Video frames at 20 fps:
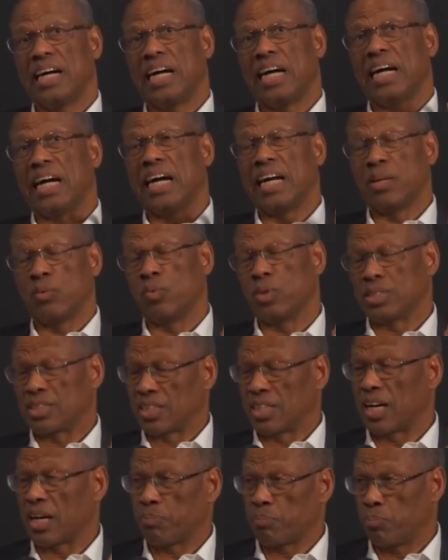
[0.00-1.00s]
I was
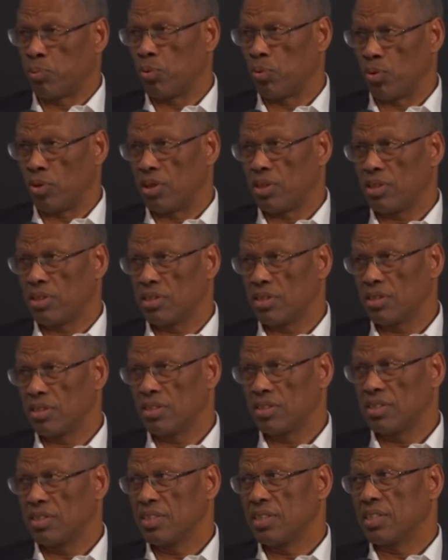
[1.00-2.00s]
not poor,
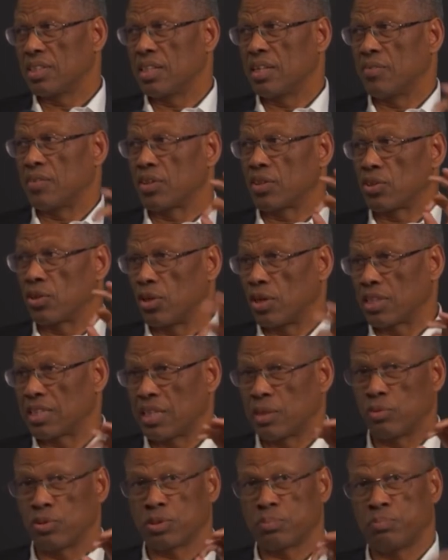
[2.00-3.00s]
never thought I
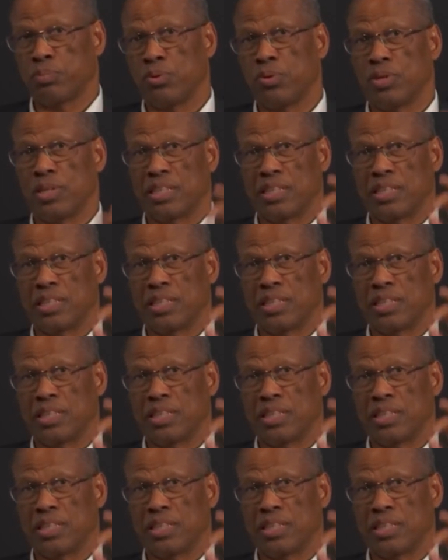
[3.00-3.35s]
was poor,